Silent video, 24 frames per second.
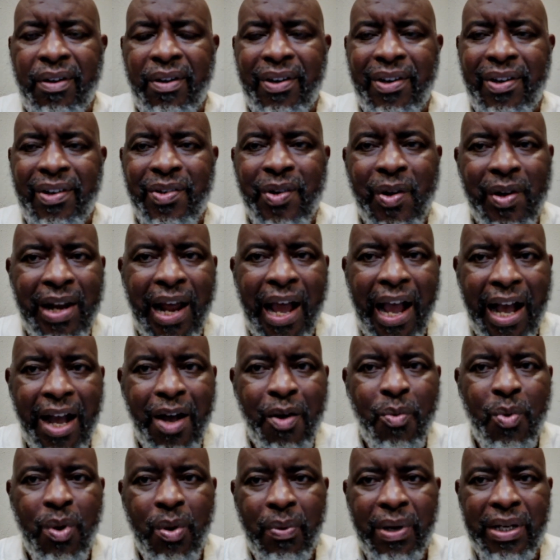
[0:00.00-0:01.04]
Not how
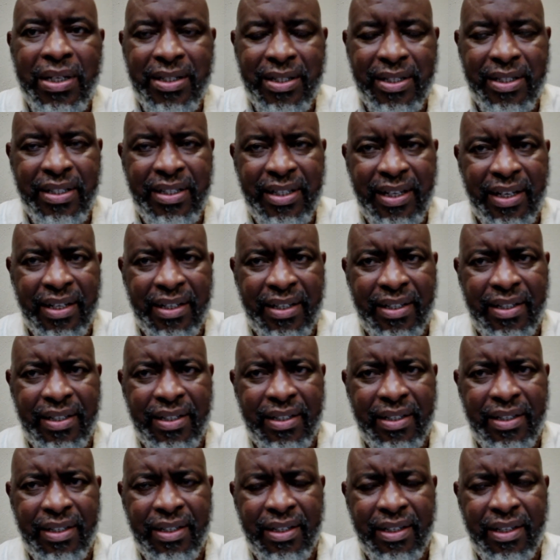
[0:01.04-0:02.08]
we were treated
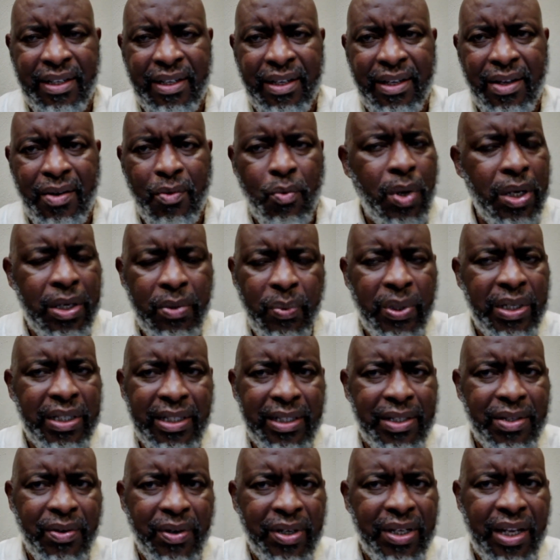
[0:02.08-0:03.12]
when we did
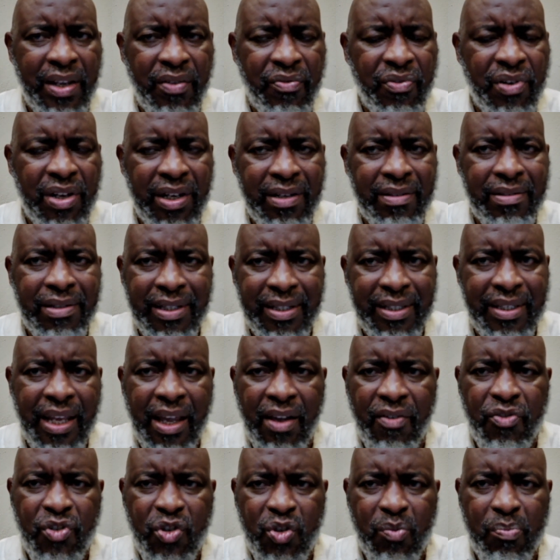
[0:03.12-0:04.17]
not even
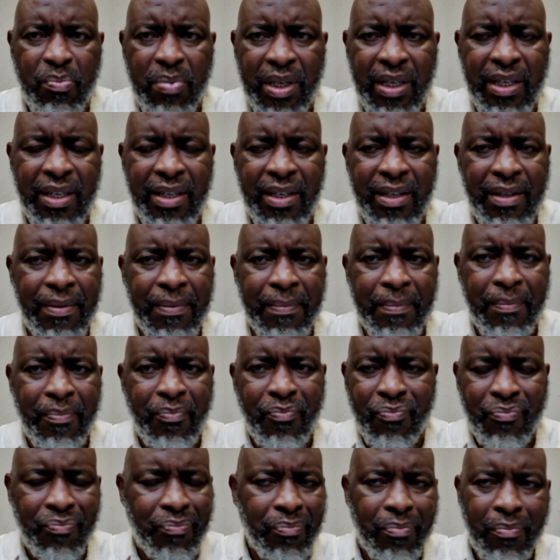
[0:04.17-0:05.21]
deserve to be
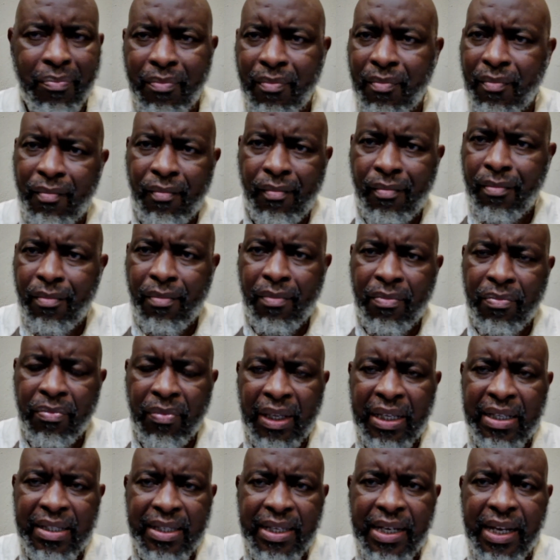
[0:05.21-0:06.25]

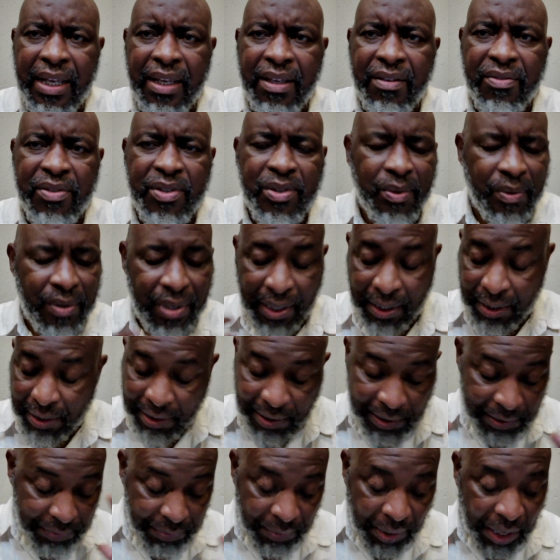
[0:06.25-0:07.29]
slaves. Okay,
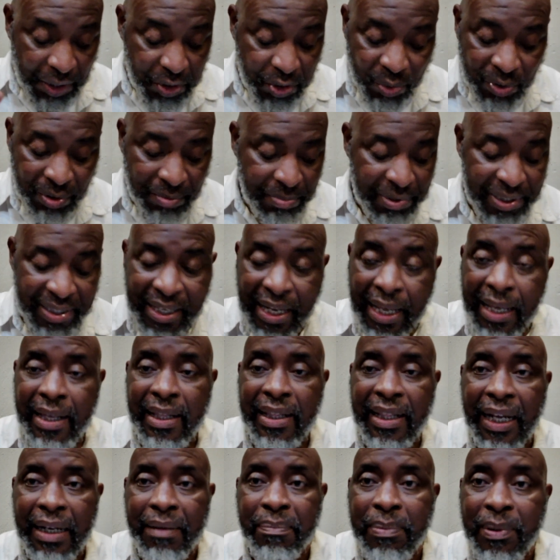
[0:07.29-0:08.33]
I shouldn't be saying
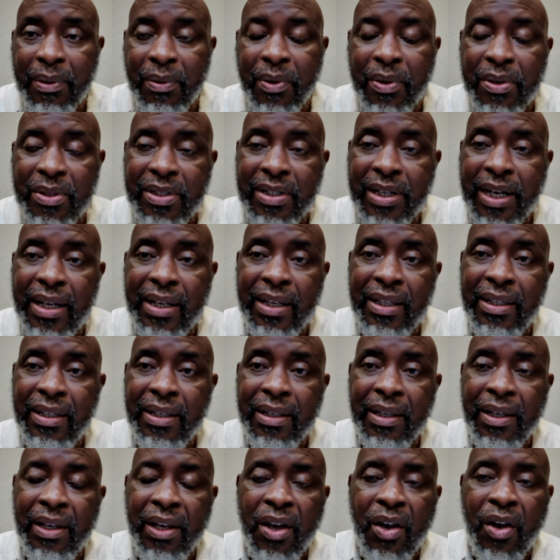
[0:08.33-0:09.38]
that, because really,
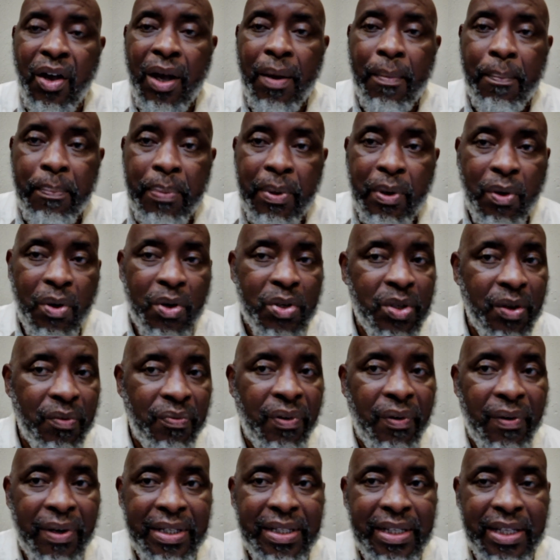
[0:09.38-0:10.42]
because of
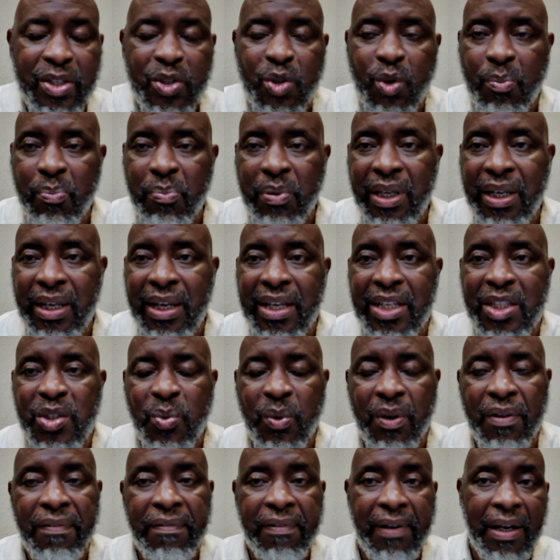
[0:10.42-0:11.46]
our disobedience, we
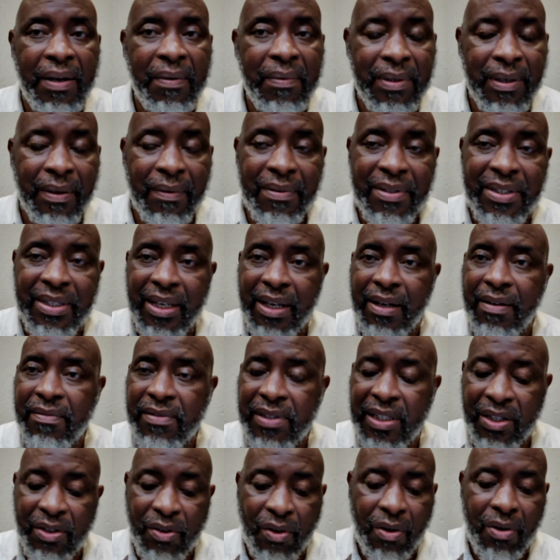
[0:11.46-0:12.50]
found ourselves
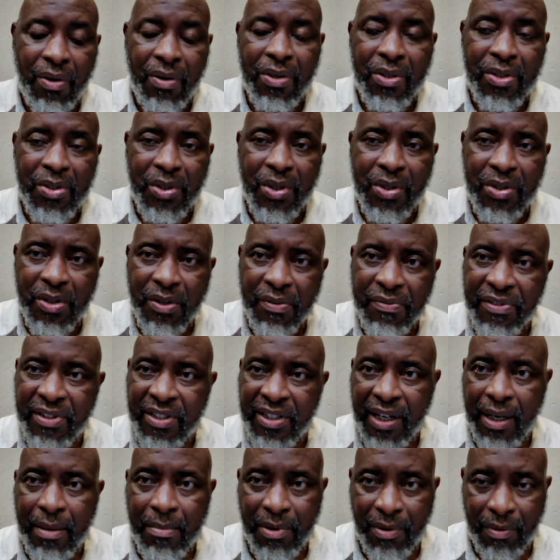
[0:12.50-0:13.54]
in all sorts of
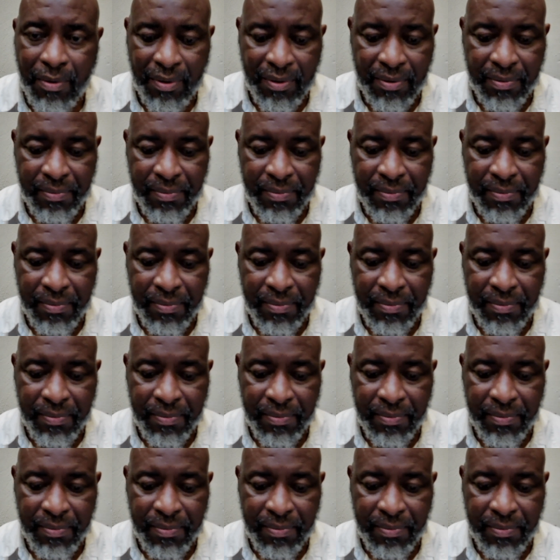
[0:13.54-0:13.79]
trouble.